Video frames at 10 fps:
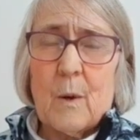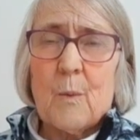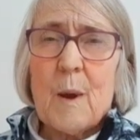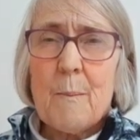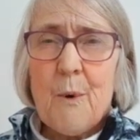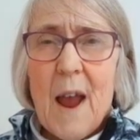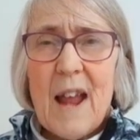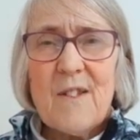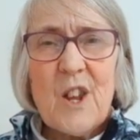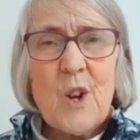We
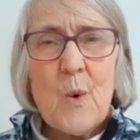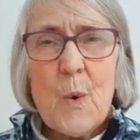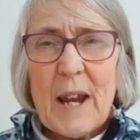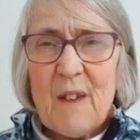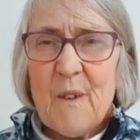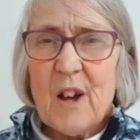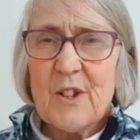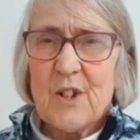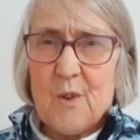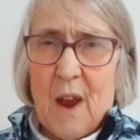pray that you will give
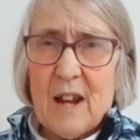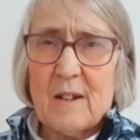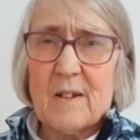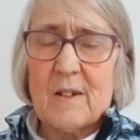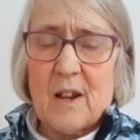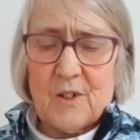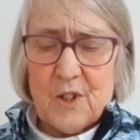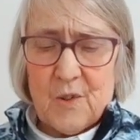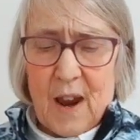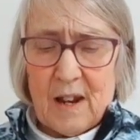us grace and
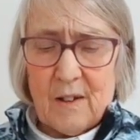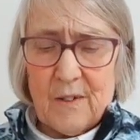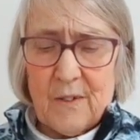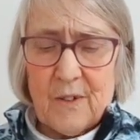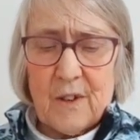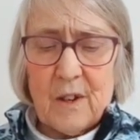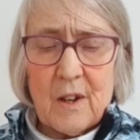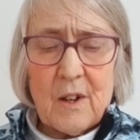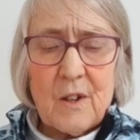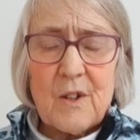strength
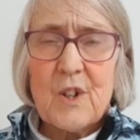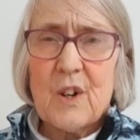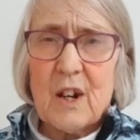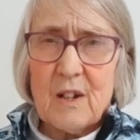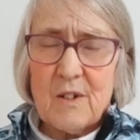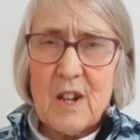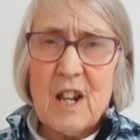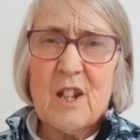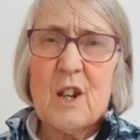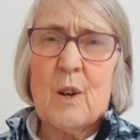to
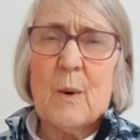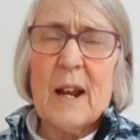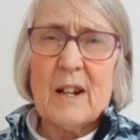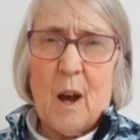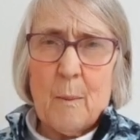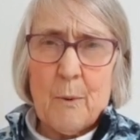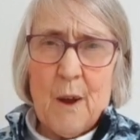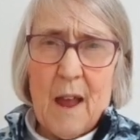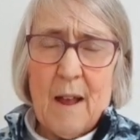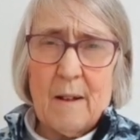continue in our
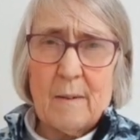prayer.